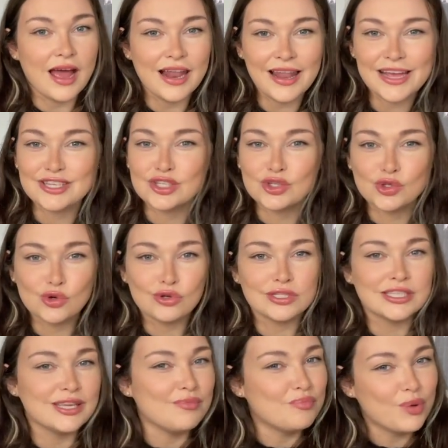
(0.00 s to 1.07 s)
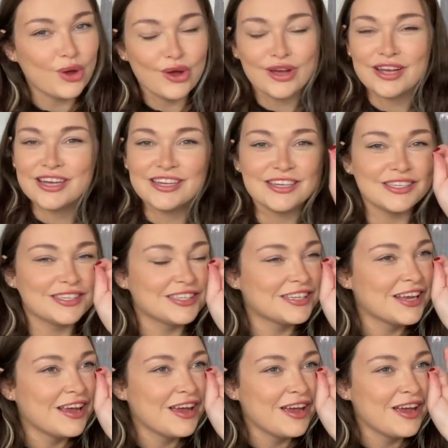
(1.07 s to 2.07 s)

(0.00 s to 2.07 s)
I like saucy burgers,